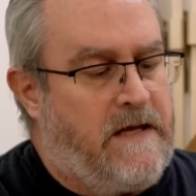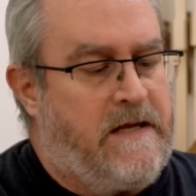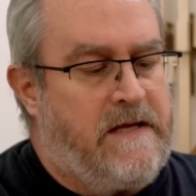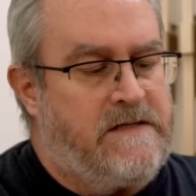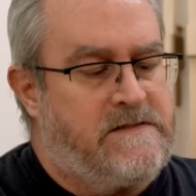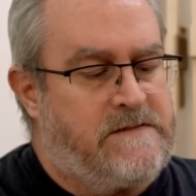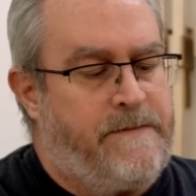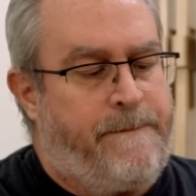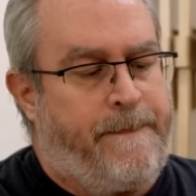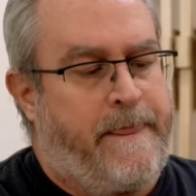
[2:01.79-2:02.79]
it is
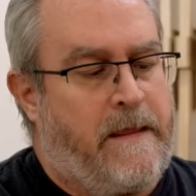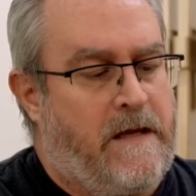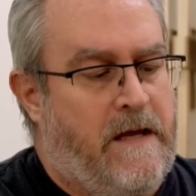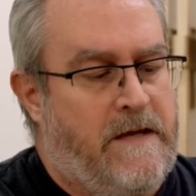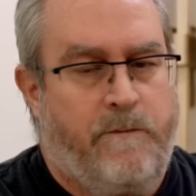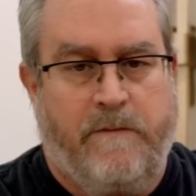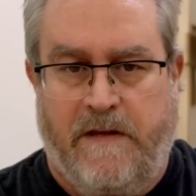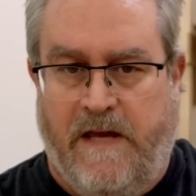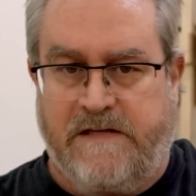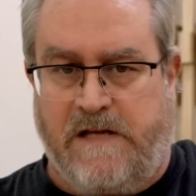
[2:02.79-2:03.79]

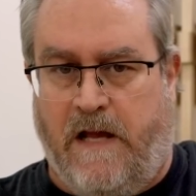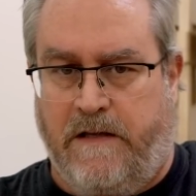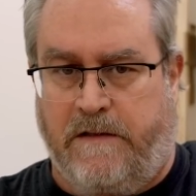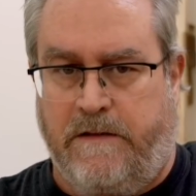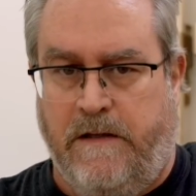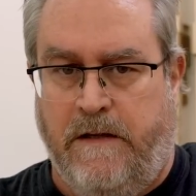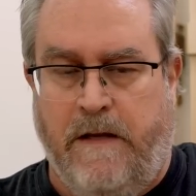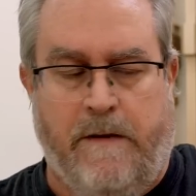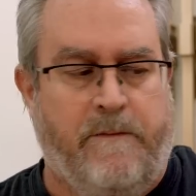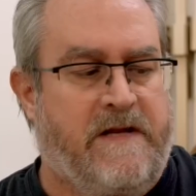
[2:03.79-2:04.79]
a solid,
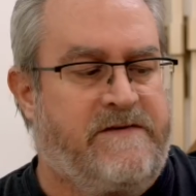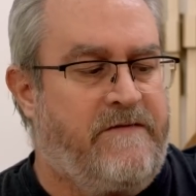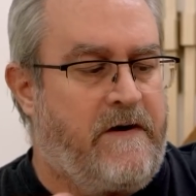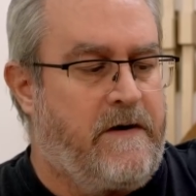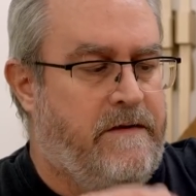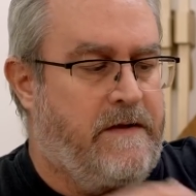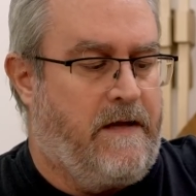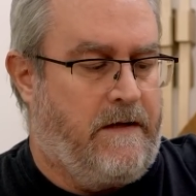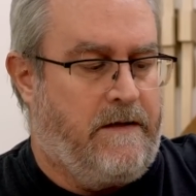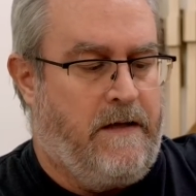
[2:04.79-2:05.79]
but it's very
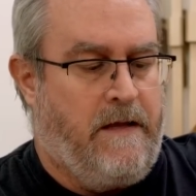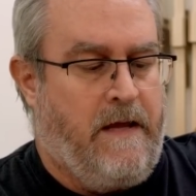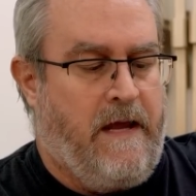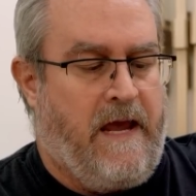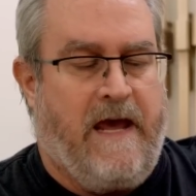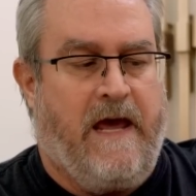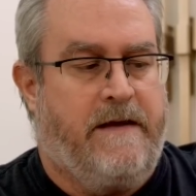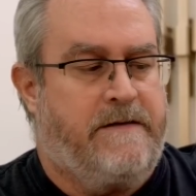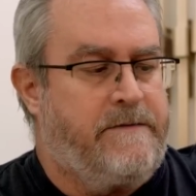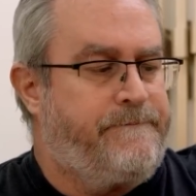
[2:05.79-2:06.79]
thin.
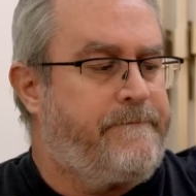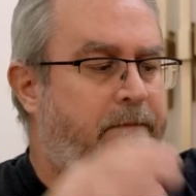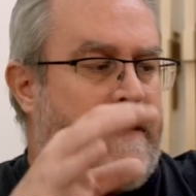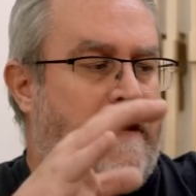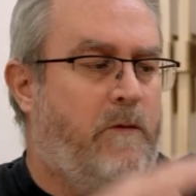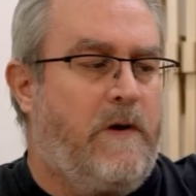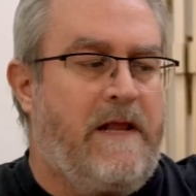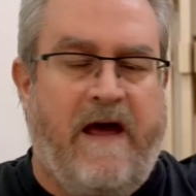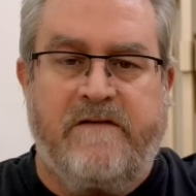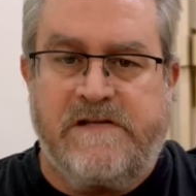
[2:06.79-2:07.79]
And it will
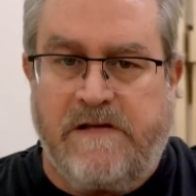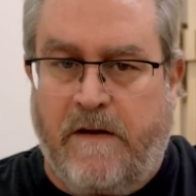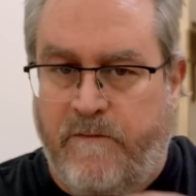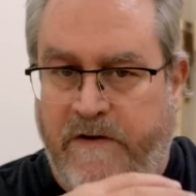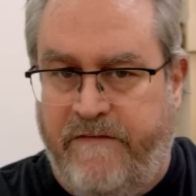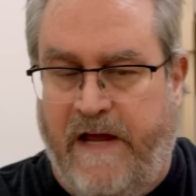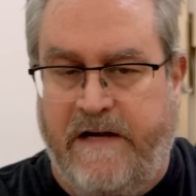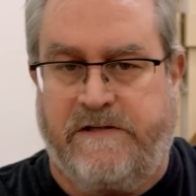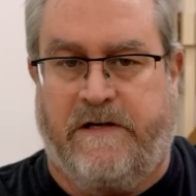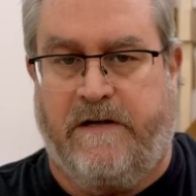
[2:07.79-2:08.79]
have some
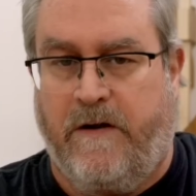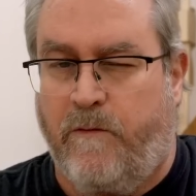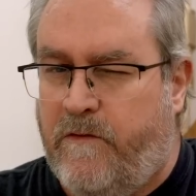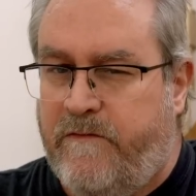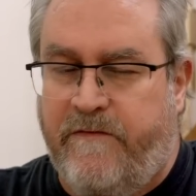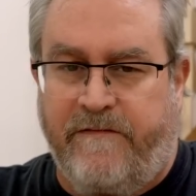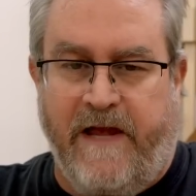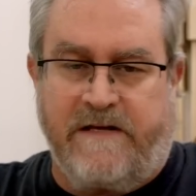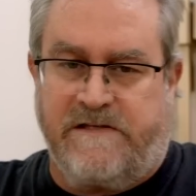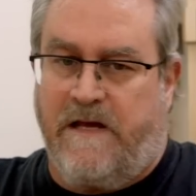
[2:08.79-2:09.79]
reflection. It will
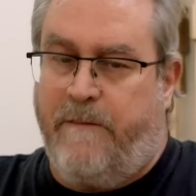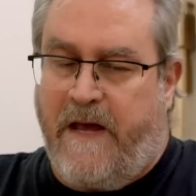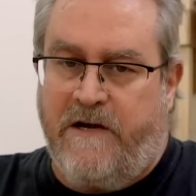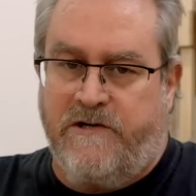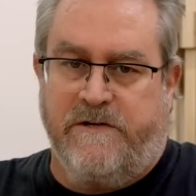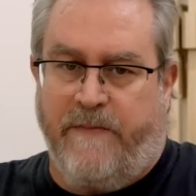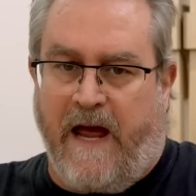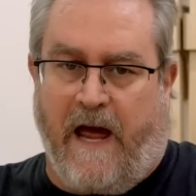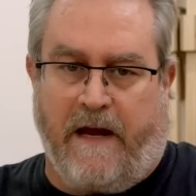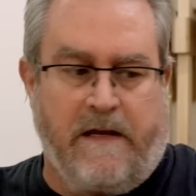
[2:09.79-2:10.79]
reflect some energy
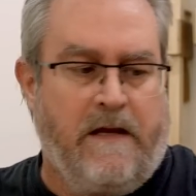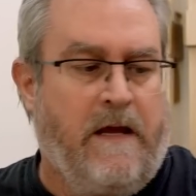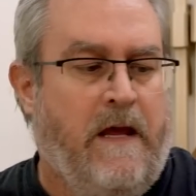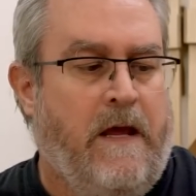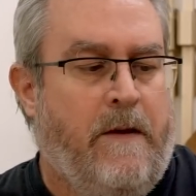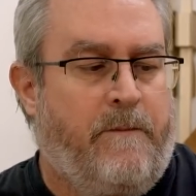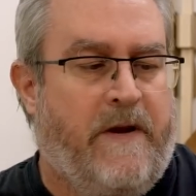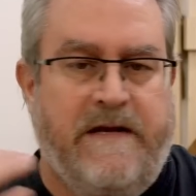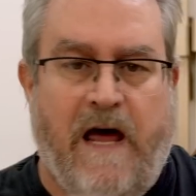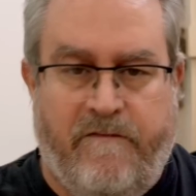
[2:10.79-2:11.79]
back,
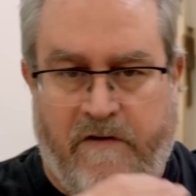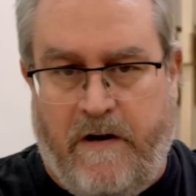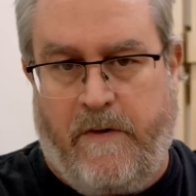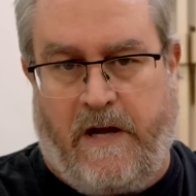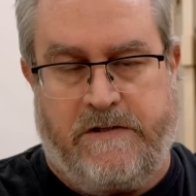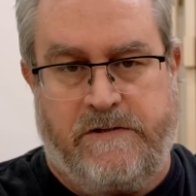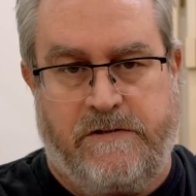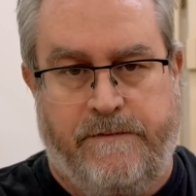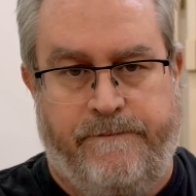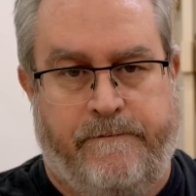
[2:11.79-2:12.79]
but not very much.
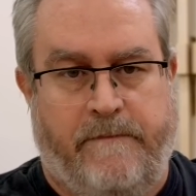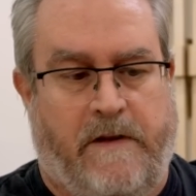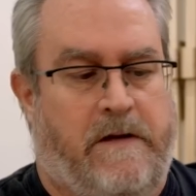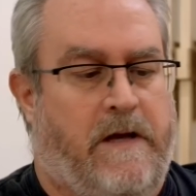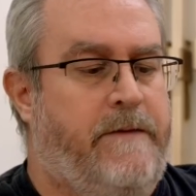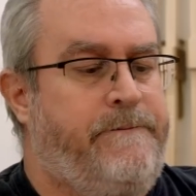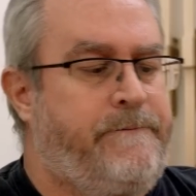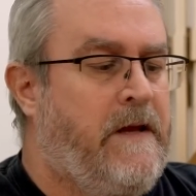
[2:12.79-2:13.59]
Okay,